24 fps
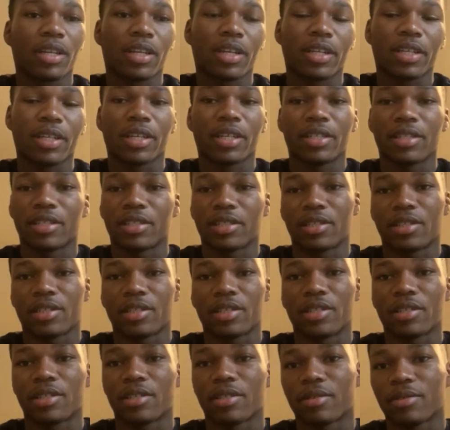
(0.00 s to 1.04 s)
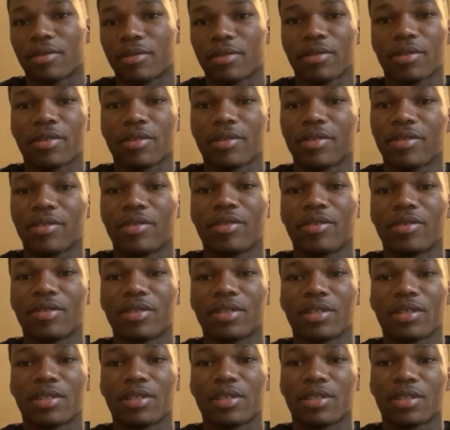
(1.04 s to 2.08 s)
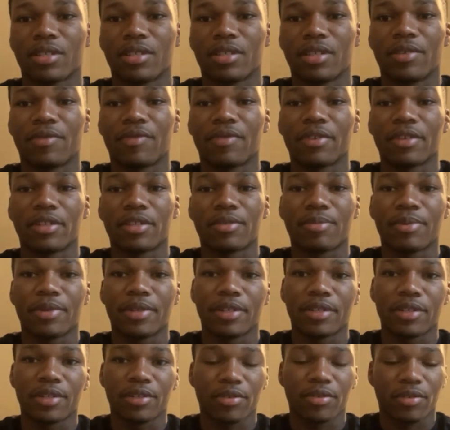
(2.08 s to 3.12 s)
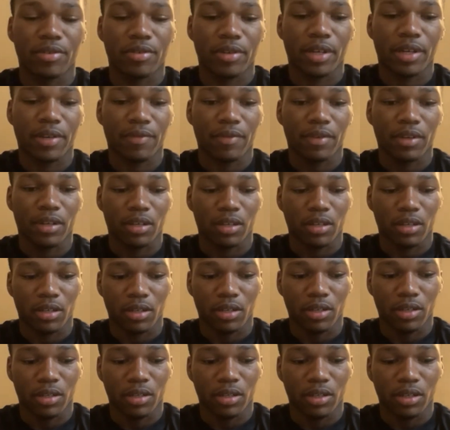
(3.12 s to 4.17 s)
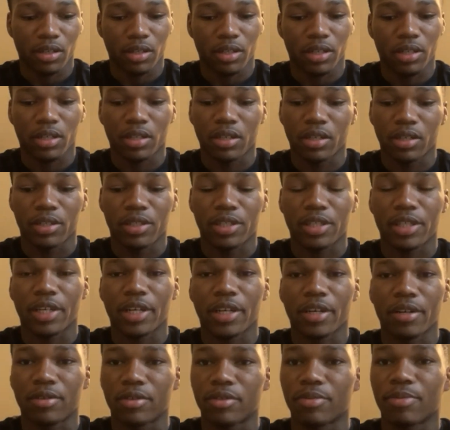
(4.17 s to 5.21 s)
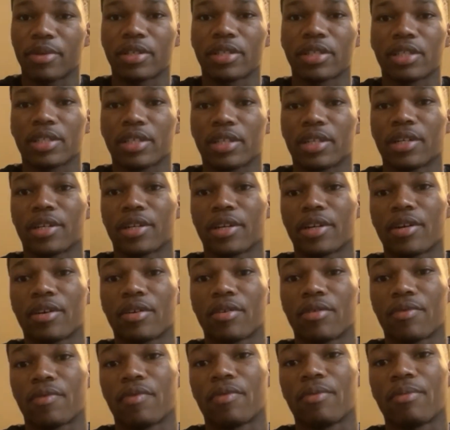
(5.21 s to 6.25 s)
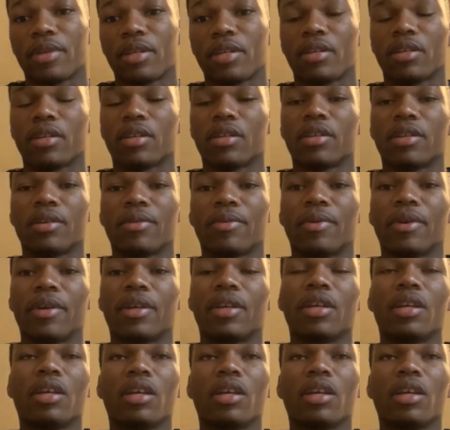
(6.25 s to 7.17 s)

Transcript: Like it's just, you know, it's it's a different experience. You know, having a a, a child, especially a girl, for me anyway.